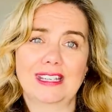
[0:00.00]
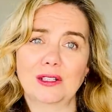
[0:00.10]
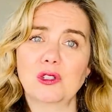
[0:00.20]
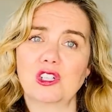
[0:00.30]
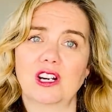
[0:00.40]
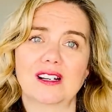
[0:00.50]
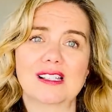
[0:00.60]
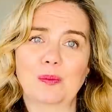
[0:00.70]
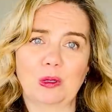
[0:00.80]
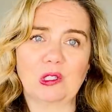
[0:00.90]
Skillshare
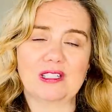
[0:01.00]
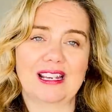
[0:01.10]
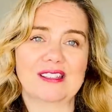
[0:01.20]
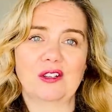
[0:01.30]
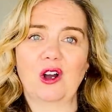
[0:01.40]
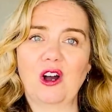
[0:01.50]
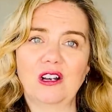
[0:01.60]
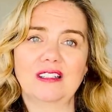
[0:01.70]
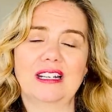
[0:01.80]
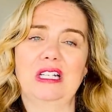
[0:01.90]
is built as an
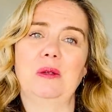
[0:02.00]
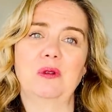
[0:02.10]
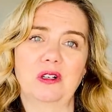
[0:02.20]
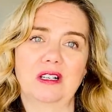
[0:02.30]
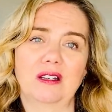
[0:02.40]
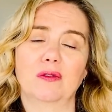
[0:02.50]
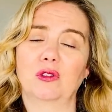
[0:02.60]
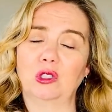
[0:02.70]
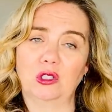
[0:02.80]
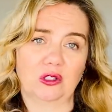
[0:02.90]
online community
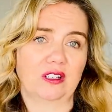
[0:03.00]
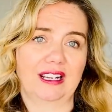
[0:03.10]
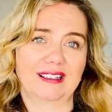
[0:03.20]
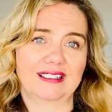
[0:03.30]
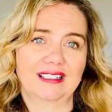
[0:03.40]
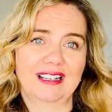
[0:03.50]
for learning.